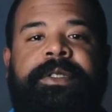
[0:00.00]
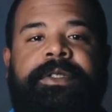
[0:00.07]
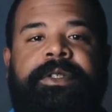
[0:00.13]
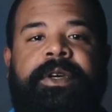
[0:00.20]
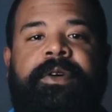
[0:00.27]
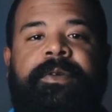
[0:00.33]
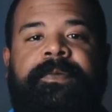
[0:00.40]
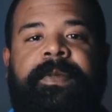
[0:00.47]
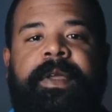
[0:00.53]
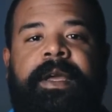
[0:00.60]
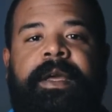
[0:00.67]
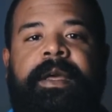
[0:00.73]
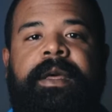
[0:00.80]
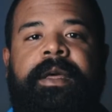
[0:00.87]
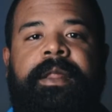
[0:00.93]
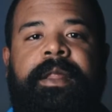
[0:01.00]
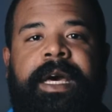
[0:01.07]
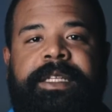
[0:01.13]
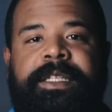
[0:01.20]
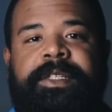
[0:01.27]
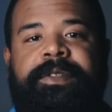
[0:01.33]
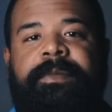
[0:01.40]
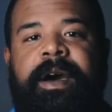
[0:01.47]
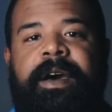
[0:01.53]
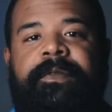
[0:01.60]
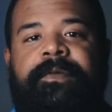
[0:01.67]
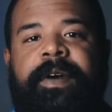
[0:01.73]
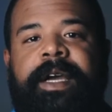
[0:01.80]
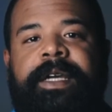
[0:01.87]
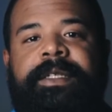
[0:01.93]
So that's just my
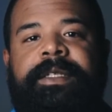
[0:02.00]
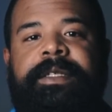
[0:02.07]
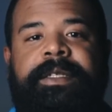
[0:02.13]
advice.